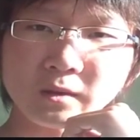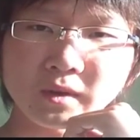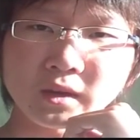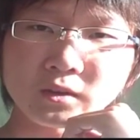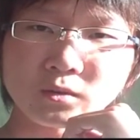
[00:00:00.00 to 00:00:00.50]

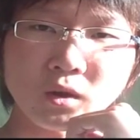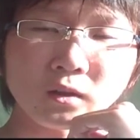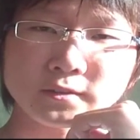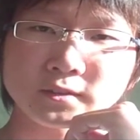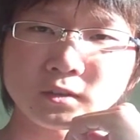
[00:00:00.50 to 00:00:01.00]
anime, you're
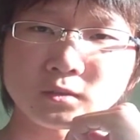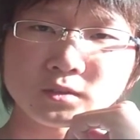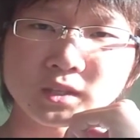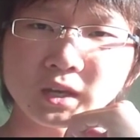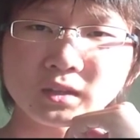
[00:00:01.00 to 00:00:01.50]

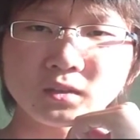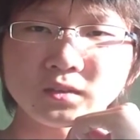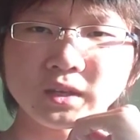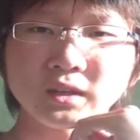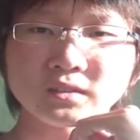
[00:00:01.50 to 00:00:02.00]
also getting
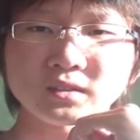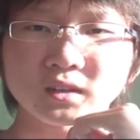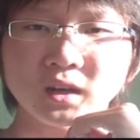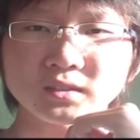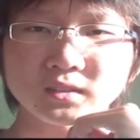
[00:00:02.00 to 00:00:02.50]
your ears
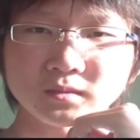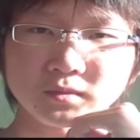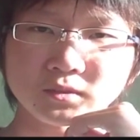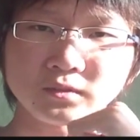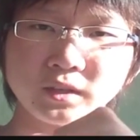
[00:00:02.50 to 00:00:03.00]

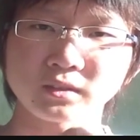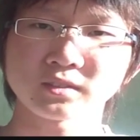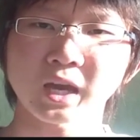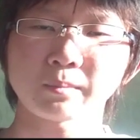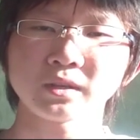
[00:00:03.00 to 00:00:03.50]
accustomed to
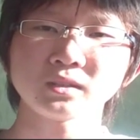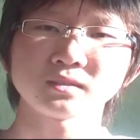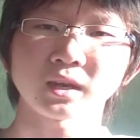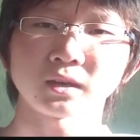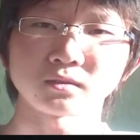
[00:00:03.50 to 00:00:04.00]
real
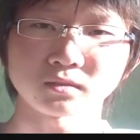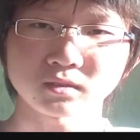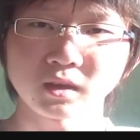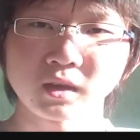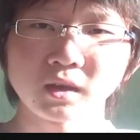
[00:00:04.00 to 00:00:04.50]
Japanese
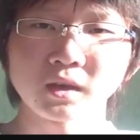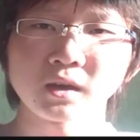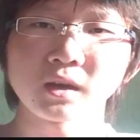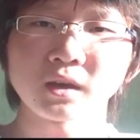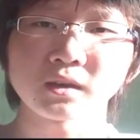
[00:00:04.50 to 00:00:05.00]
sounds.
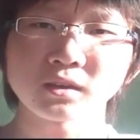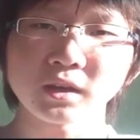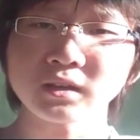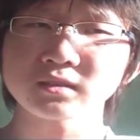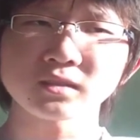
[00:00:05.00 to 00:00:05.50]

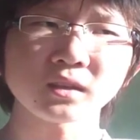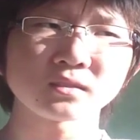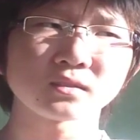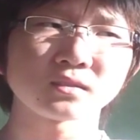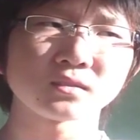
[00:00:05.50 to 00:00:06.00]
In a
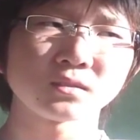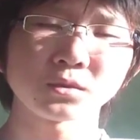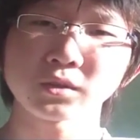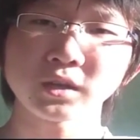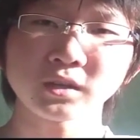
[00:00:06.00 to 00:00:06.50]
sense,
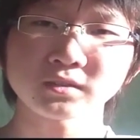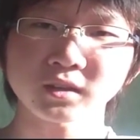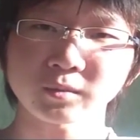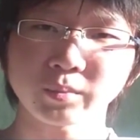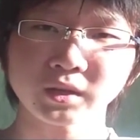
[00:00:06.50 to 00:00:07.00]
your
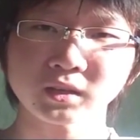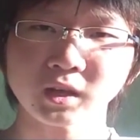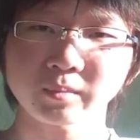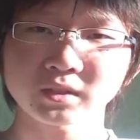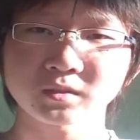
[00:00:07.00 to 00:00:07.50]
ears are
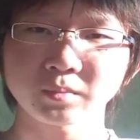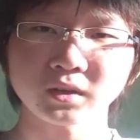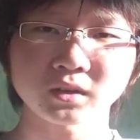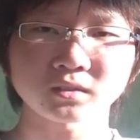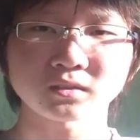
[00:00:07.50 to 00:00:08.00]
picking up
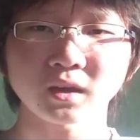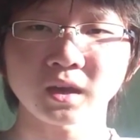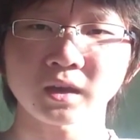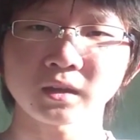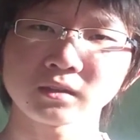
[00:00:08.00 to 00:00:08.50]
experience
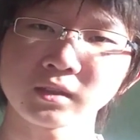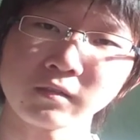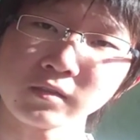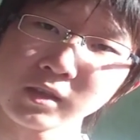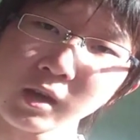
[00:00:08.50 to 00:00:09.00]
and
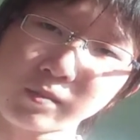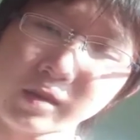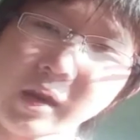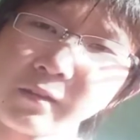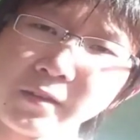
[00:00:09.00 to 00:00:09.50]
leveling
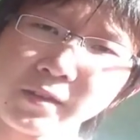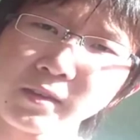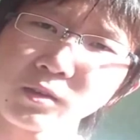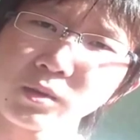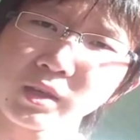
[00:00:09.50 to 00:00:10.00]
up.
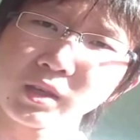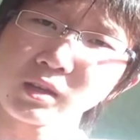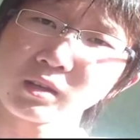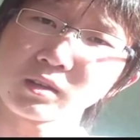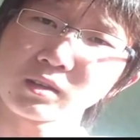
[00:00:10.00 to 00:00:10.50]
Everything you
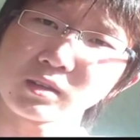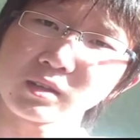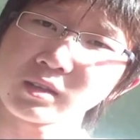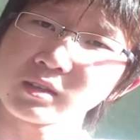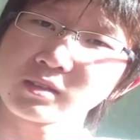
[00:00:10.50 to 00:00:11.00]
hear
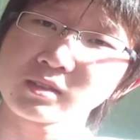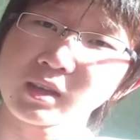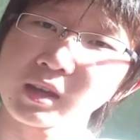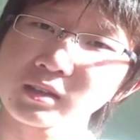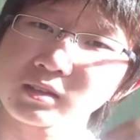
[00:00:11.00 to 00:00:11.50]
is
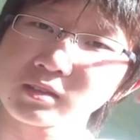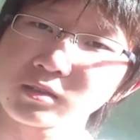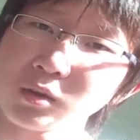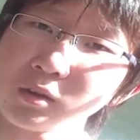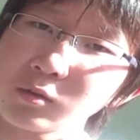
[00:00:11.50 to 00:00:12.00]
getting
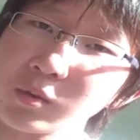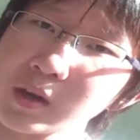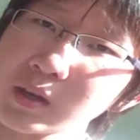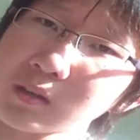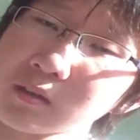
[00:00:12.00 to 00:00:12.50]
stored
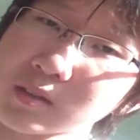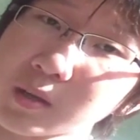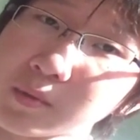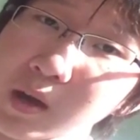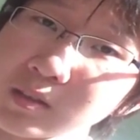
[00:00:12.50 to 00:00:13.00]
away in your
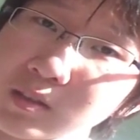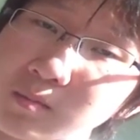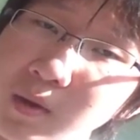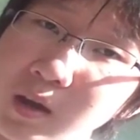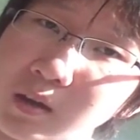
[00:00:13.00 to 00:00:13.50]

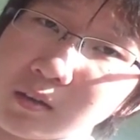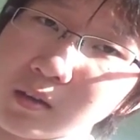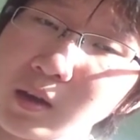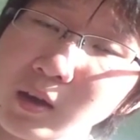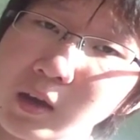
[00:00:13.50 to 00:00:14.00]
subconscious mind.